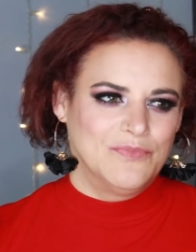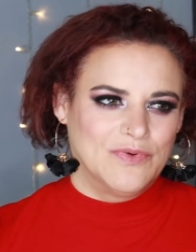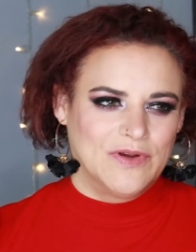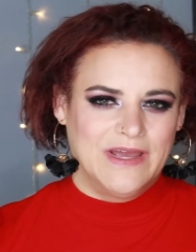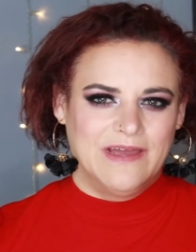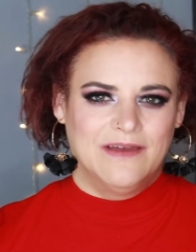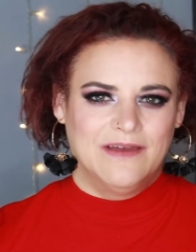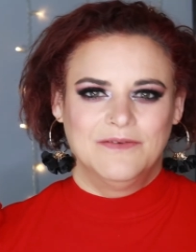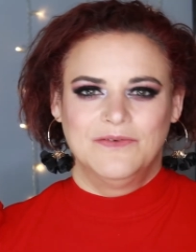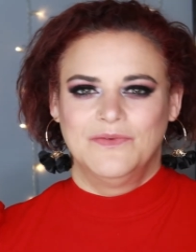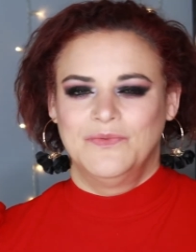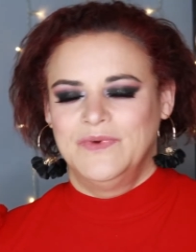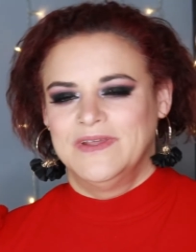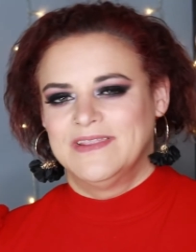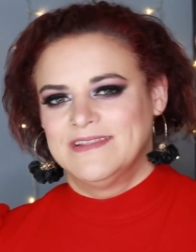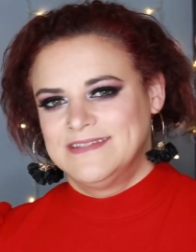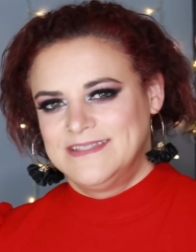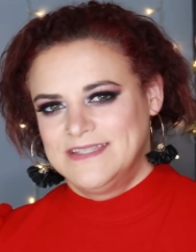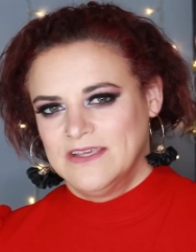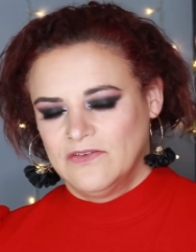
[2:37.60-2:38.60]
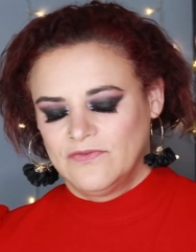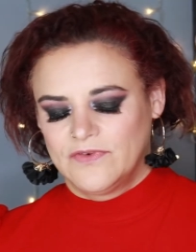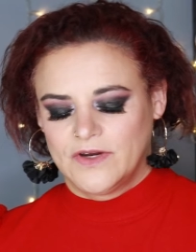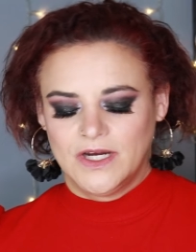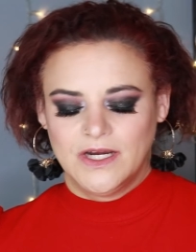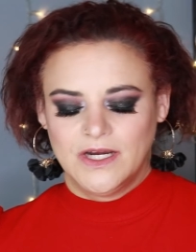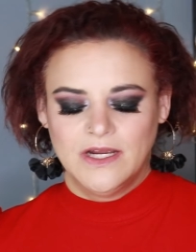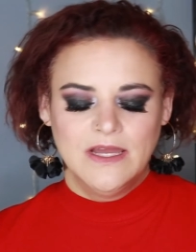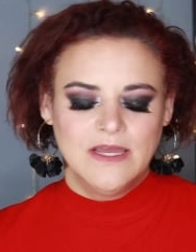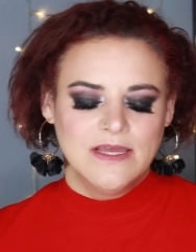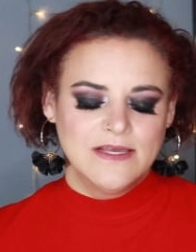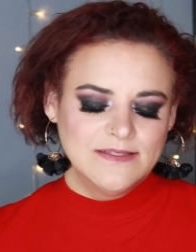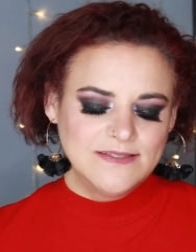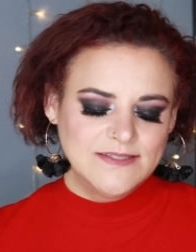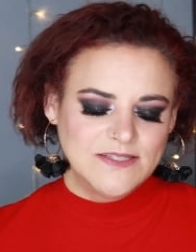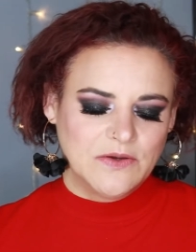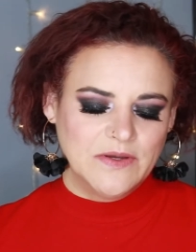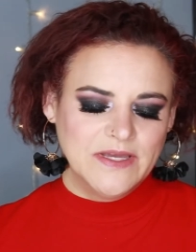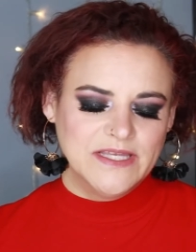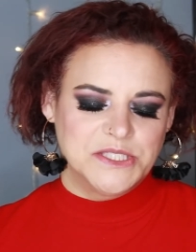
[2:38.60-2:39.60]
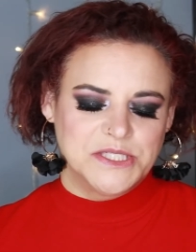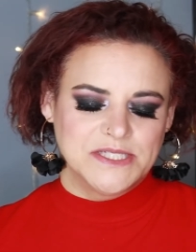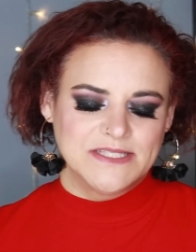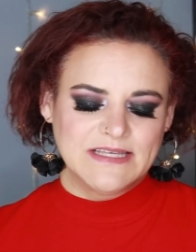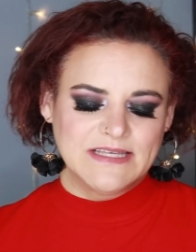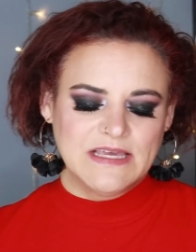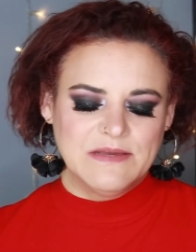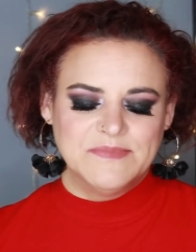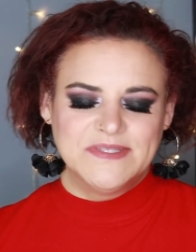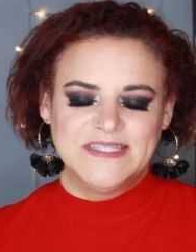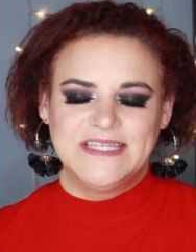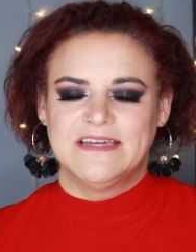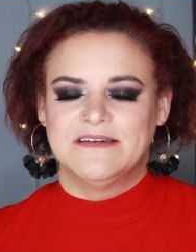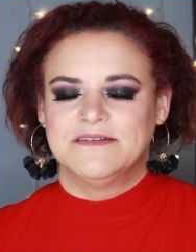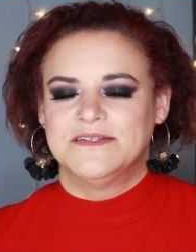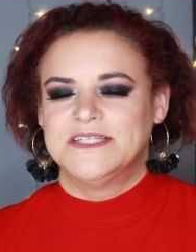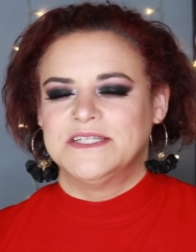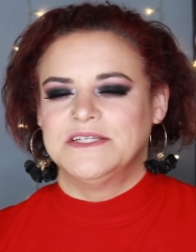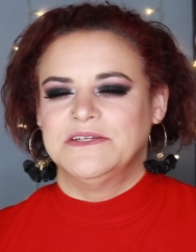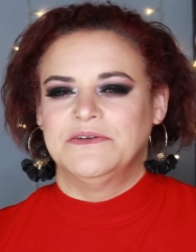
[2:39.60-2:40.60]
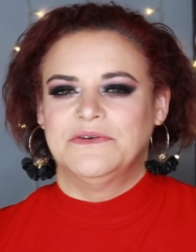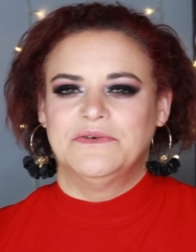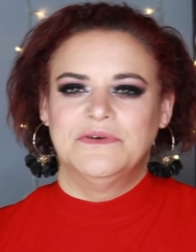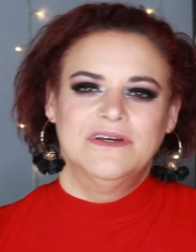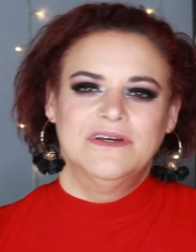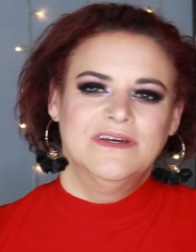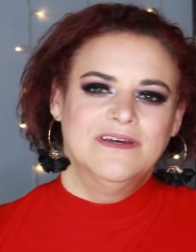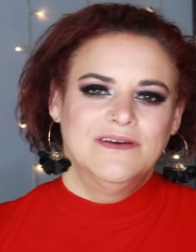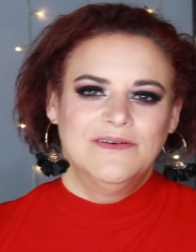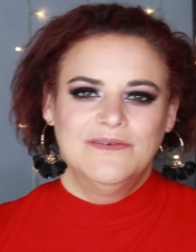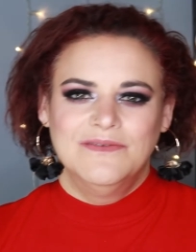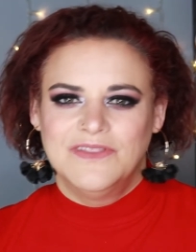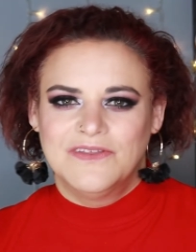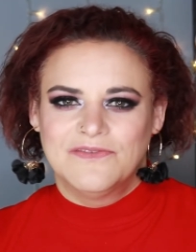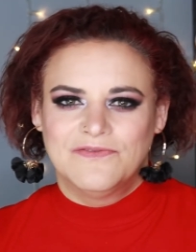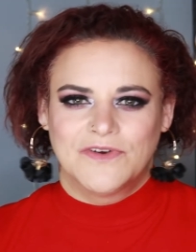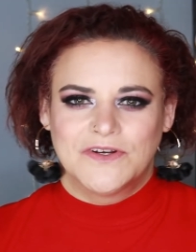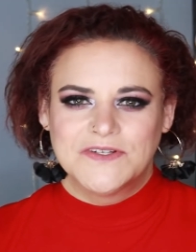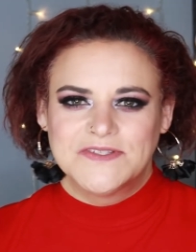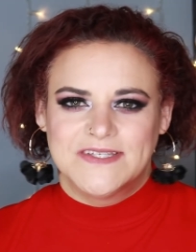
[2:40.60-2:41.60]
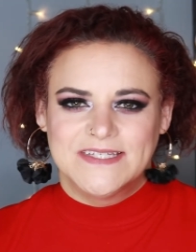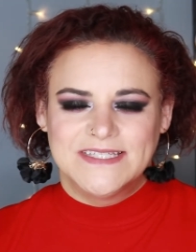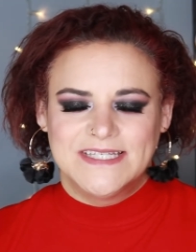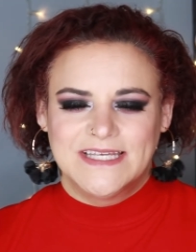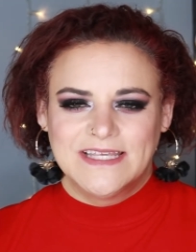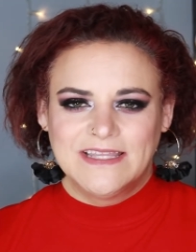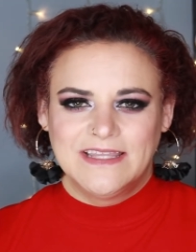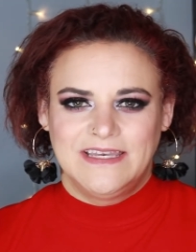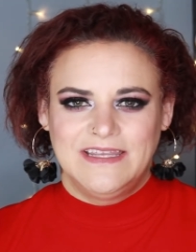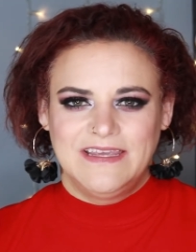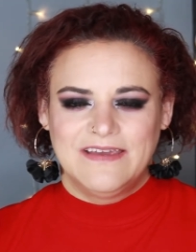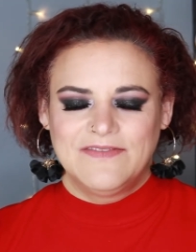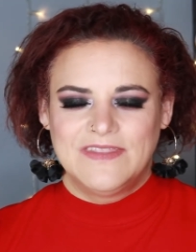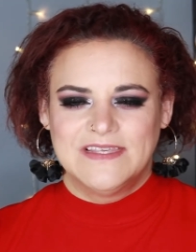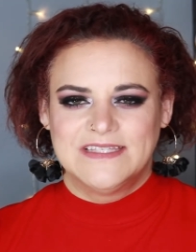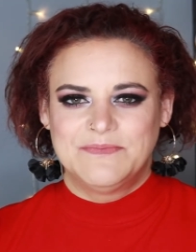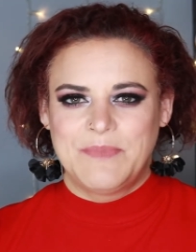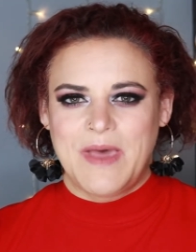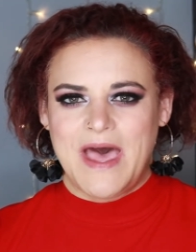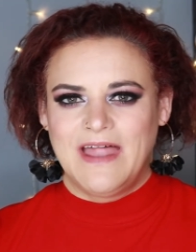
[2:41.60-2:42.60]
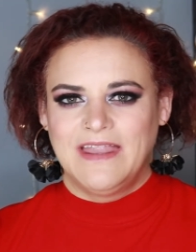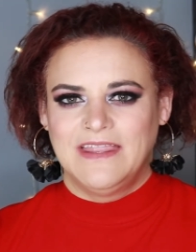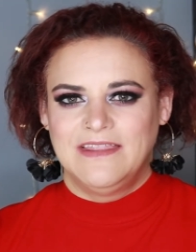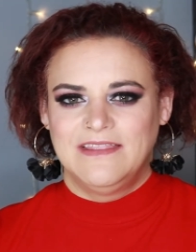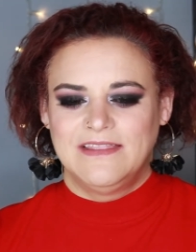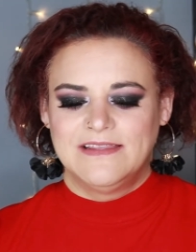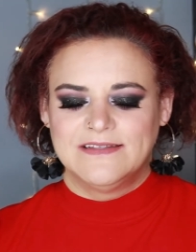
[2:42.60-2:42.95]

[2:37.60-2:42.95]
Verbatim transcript: brown with silver. So it just comes down to the versatility of this palette.